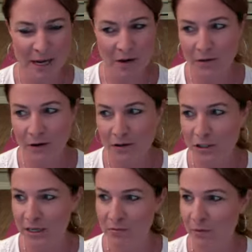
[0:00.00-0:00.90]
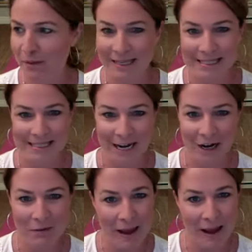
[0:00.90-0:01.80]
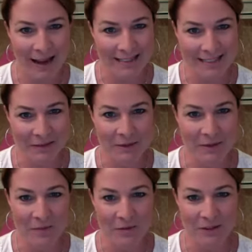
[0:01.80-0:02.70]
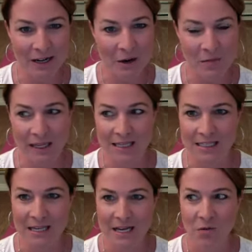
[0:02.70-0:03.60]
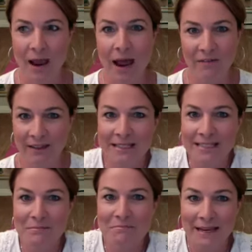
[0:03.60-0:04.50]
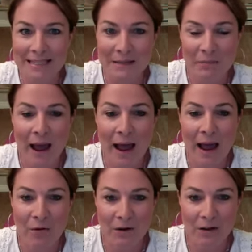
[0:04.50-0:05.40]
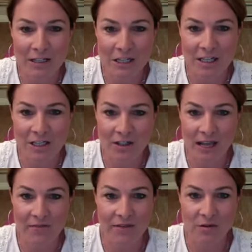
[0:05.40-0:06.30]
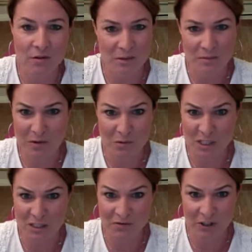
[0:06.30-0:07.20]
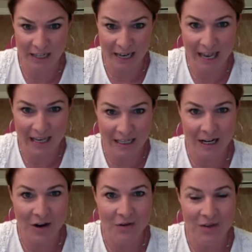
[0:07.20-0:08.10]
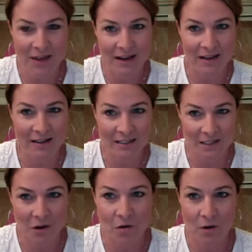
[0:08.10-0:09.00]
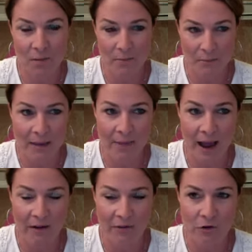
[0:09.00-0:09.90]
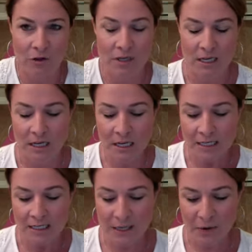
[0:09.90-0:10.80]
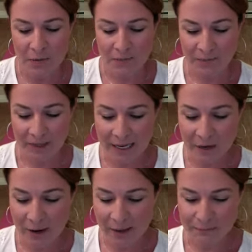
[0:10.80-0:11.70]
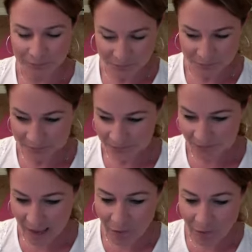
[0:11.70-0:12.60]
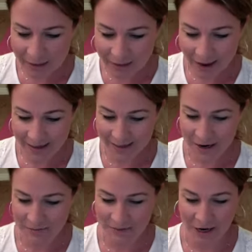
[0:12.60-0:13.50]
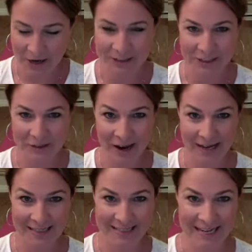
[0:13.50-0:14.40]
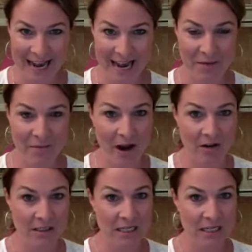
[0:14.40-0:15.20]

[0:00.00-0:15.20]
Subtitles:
don't understand why we get scared about asking people, because we have like this amazing power to change your life. And sometimes we just forget, that it's so impactful. So anyway, I want to kind of talk to you guys today about